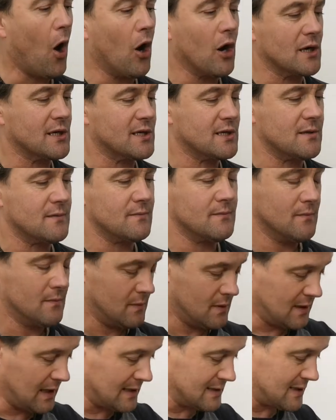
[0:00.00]
Ox,
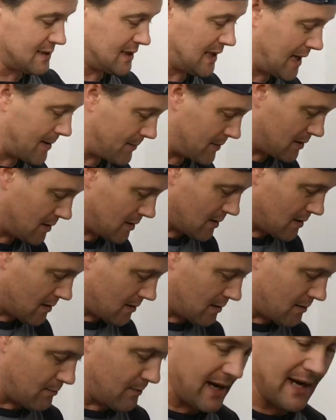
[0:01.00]
and that's the same
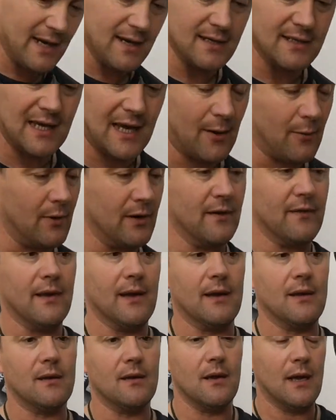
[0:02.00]
make as that one, I
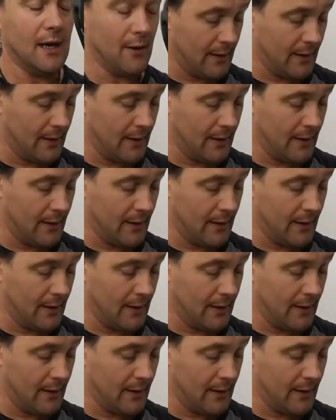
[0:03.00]
think.